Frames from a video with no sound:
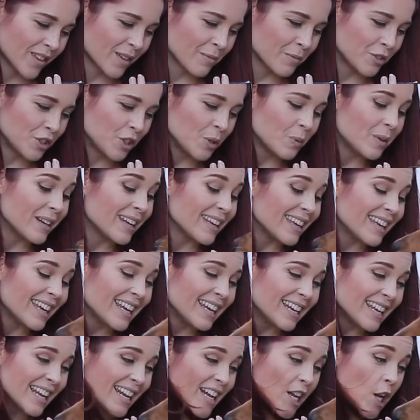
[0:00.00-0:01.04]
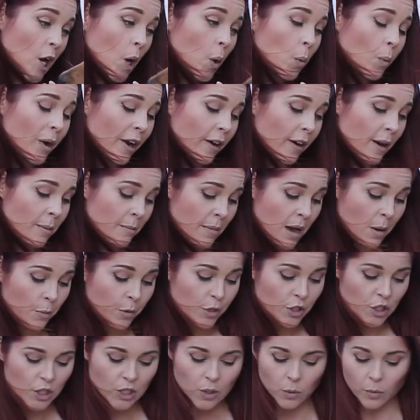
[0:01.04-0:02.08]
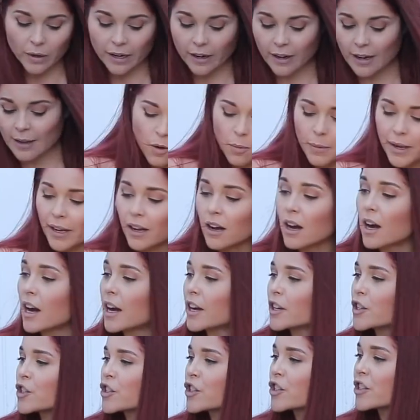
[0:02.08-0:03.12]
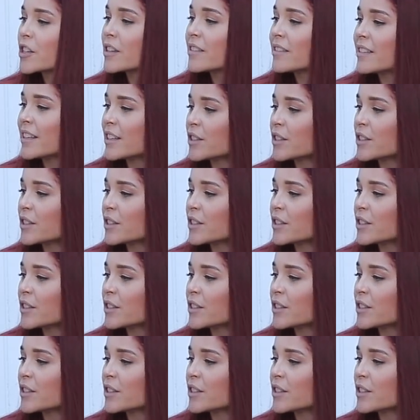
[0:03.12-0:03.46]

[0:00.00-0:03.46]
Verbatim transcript: But you wanna eat it, not wear it. Mom wants you to wear it. Oh my gosh.